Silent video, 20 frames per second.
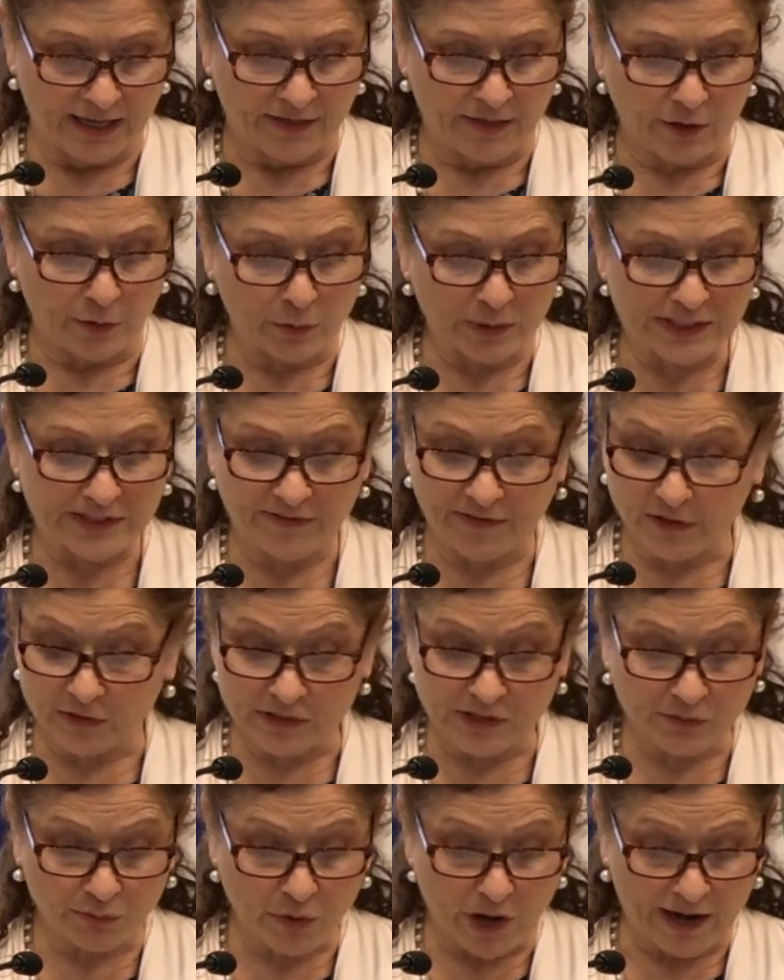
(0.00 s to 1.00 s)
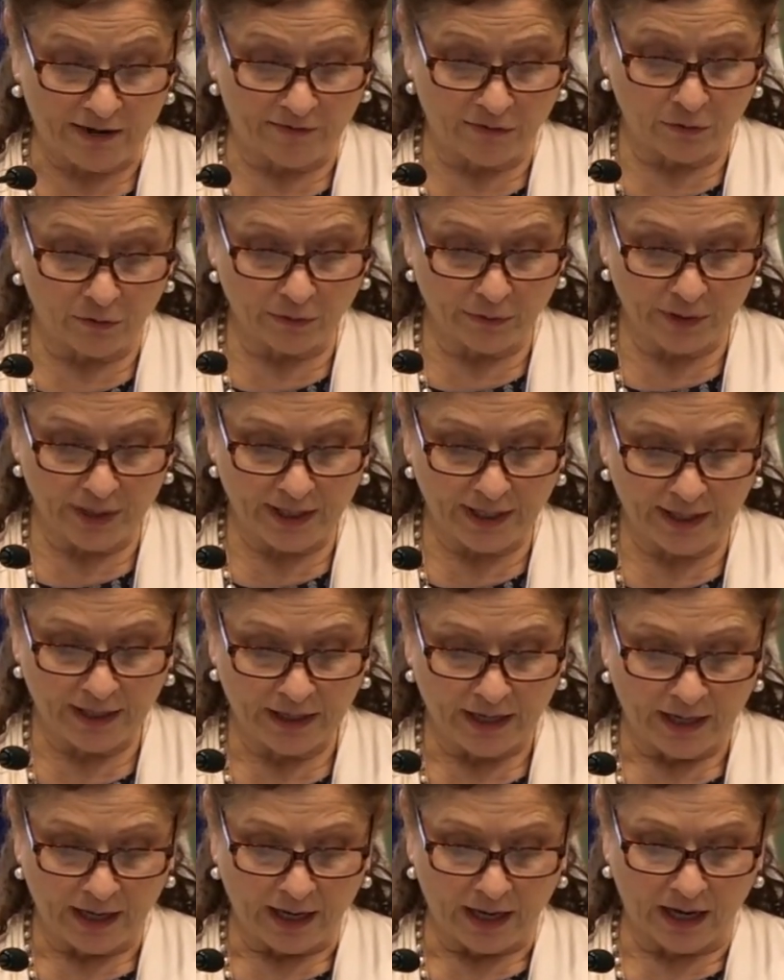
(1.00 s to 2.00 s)
There was fierce
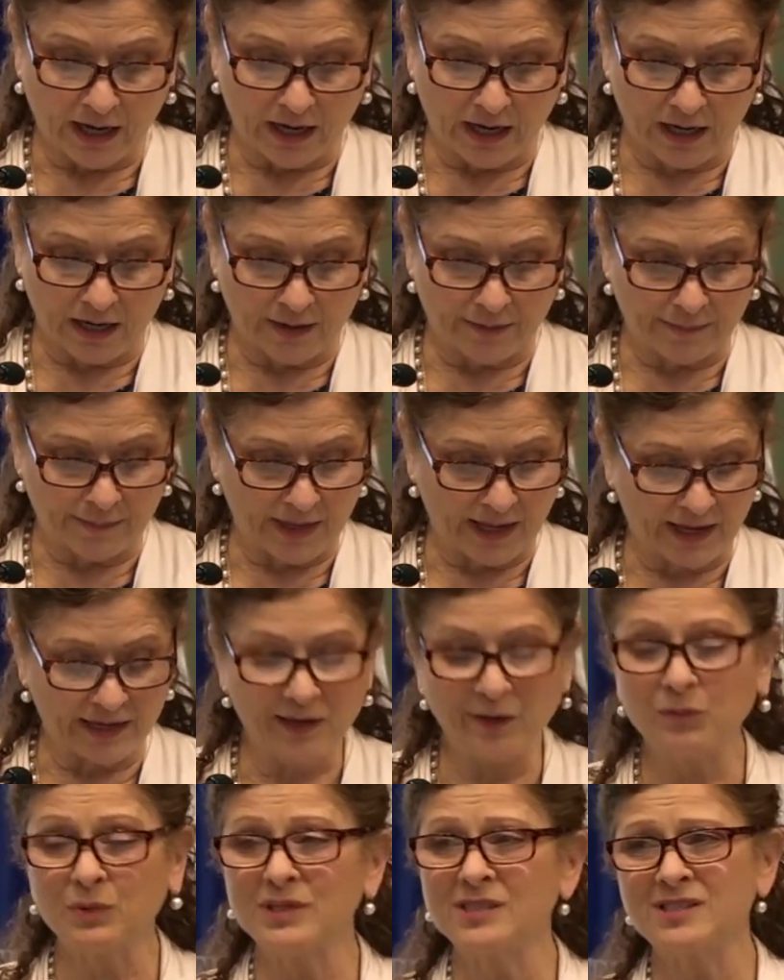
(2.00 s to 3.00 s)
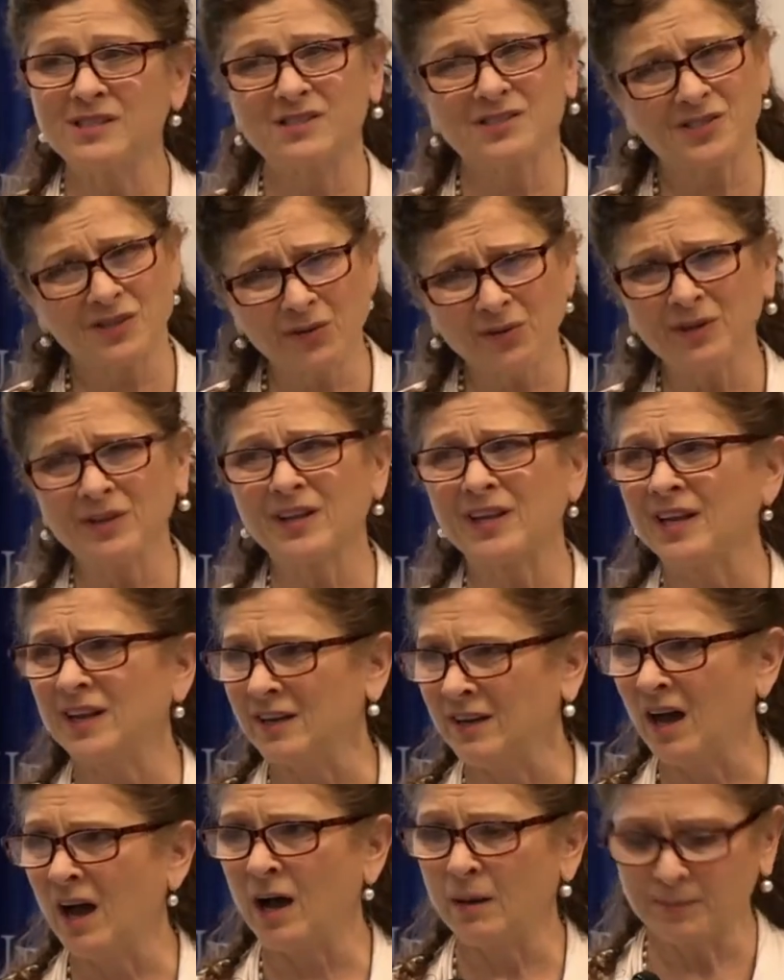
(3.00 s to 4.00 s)
rivalry, um, and it was certainly
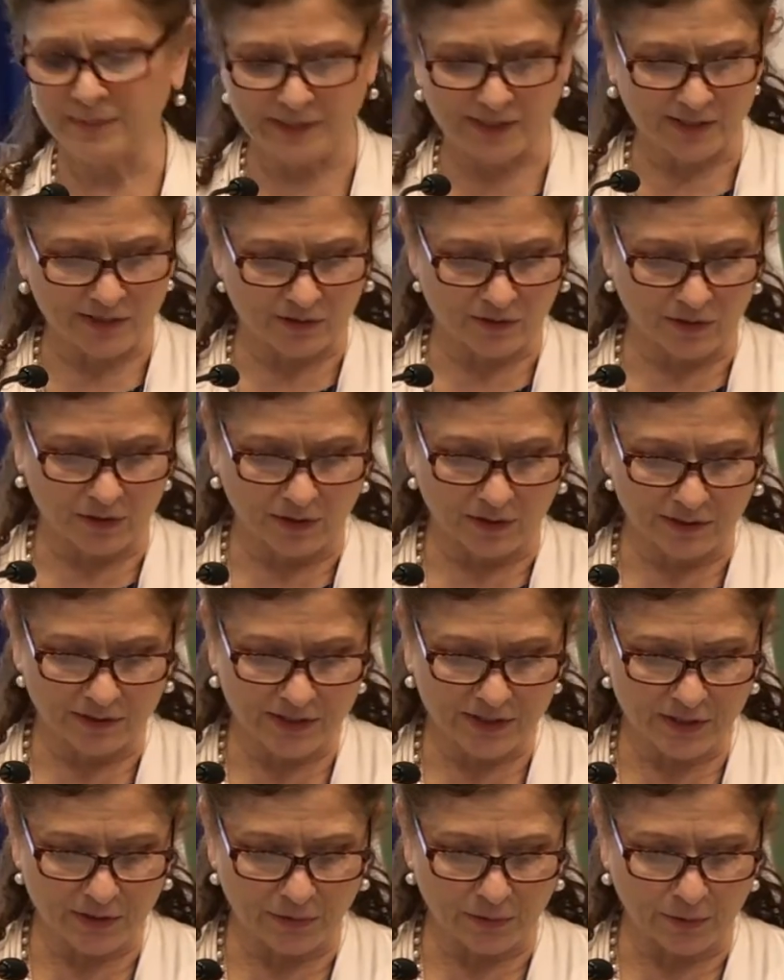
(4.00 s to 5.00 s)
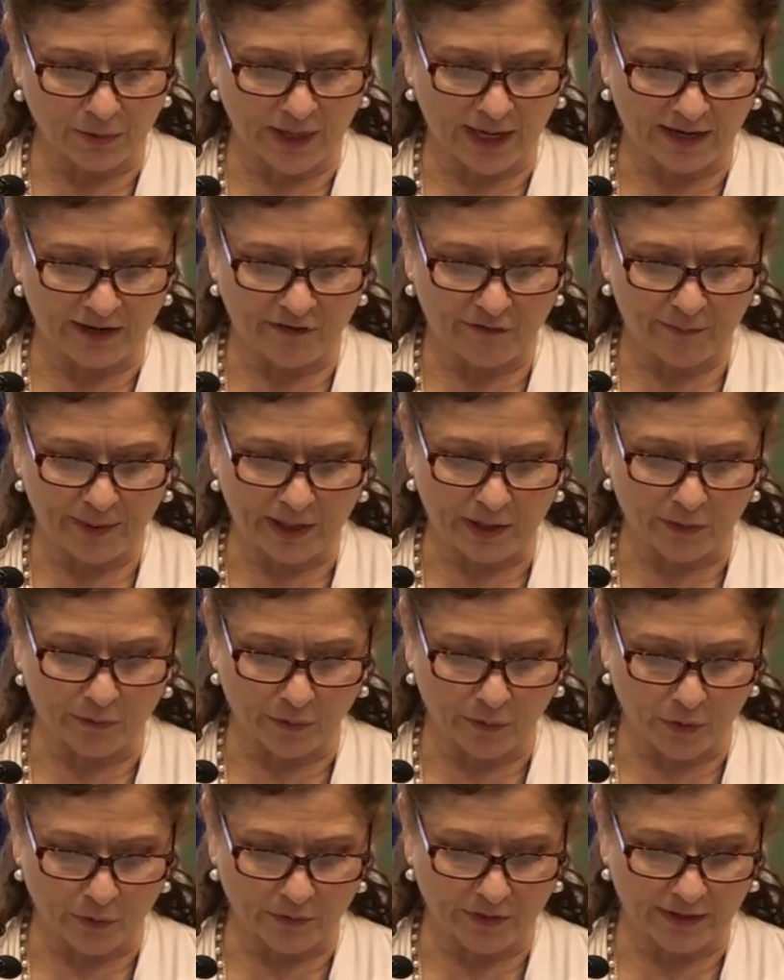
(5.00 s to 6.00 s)
an obstacle to NFP
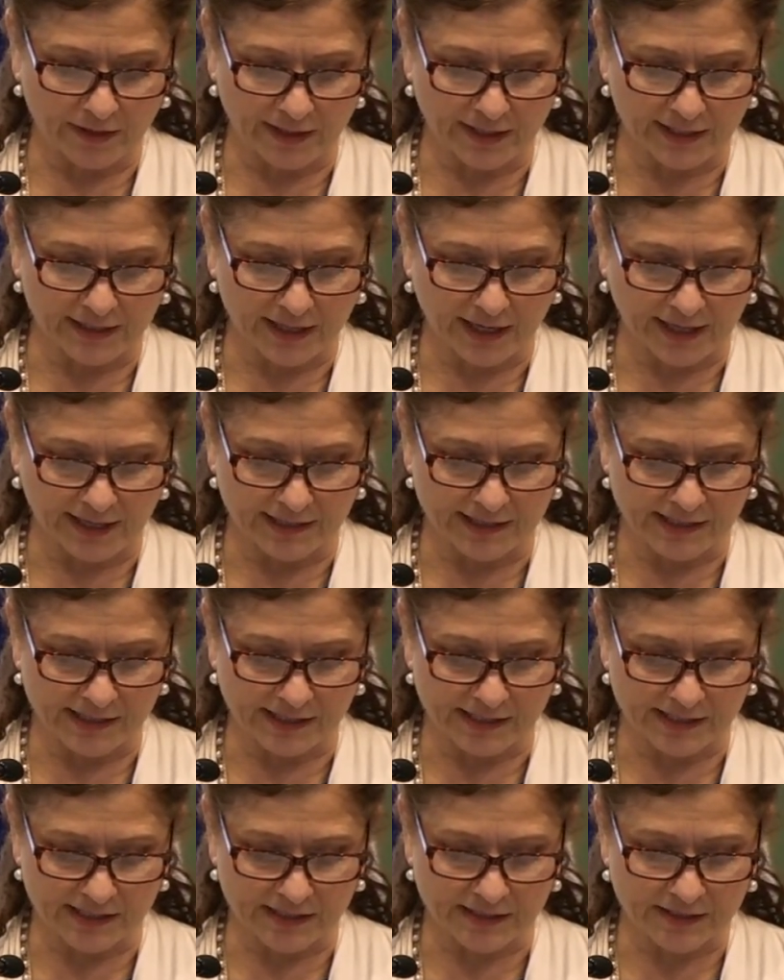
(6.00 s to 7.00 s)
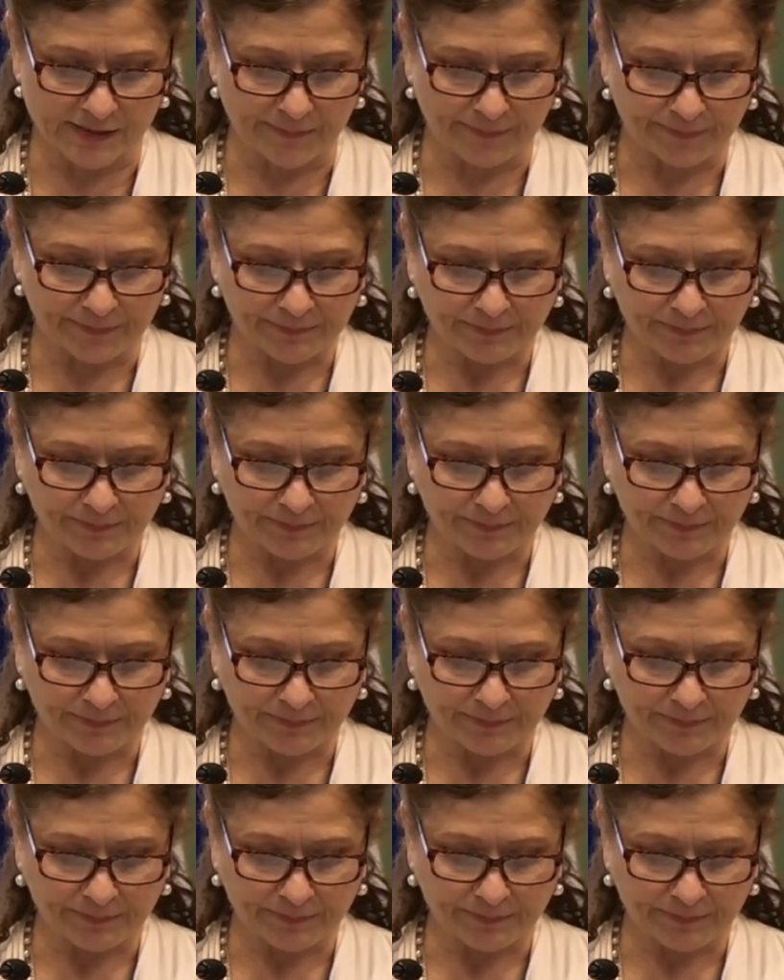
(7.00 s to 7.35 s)
growth in the dioceses.